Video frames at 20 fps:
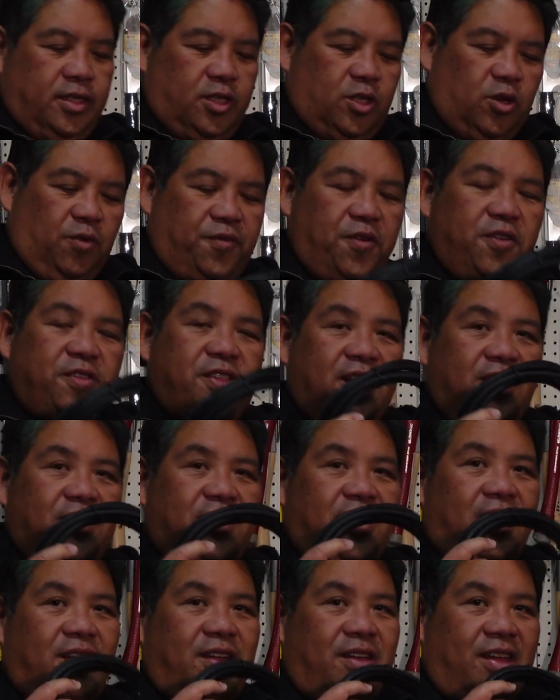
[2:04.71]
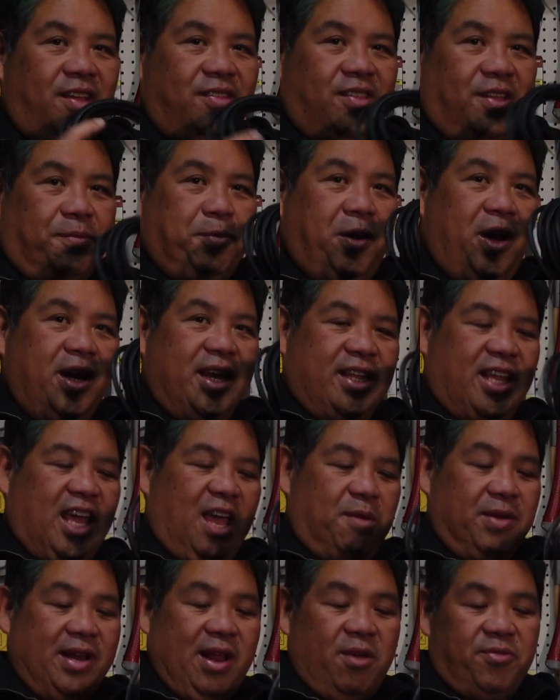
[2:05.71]
So first thing is the plug-in
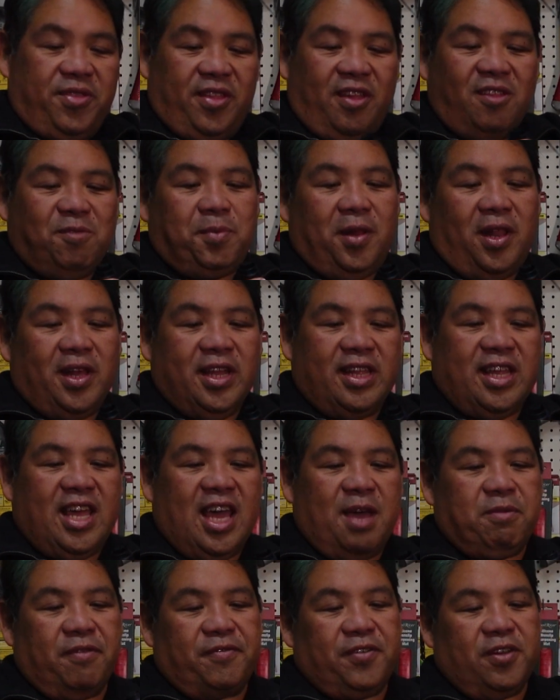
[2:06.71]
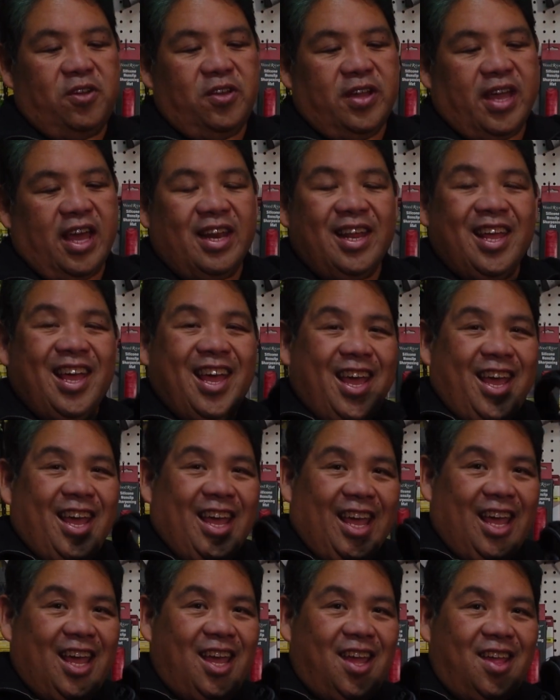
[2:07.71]
cable. Now this plug-in cable, if you look at it,
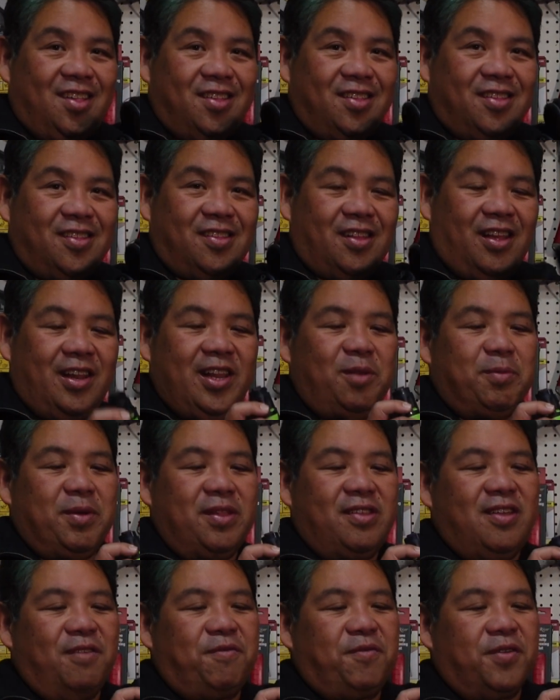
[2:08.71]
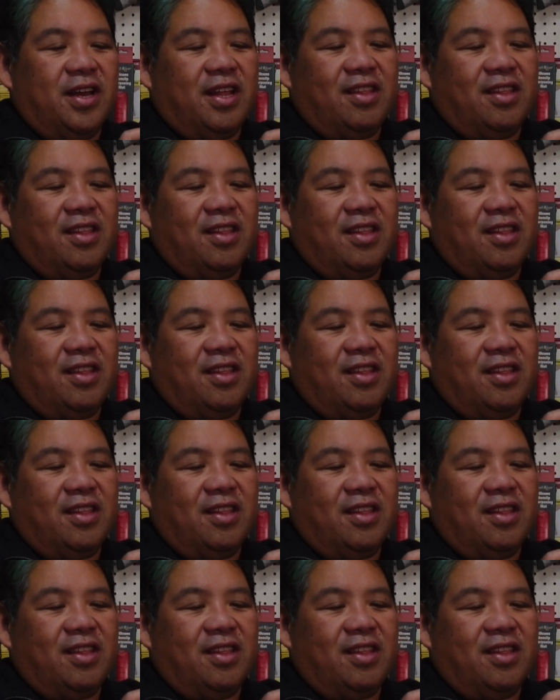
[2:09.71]
is a little bit different.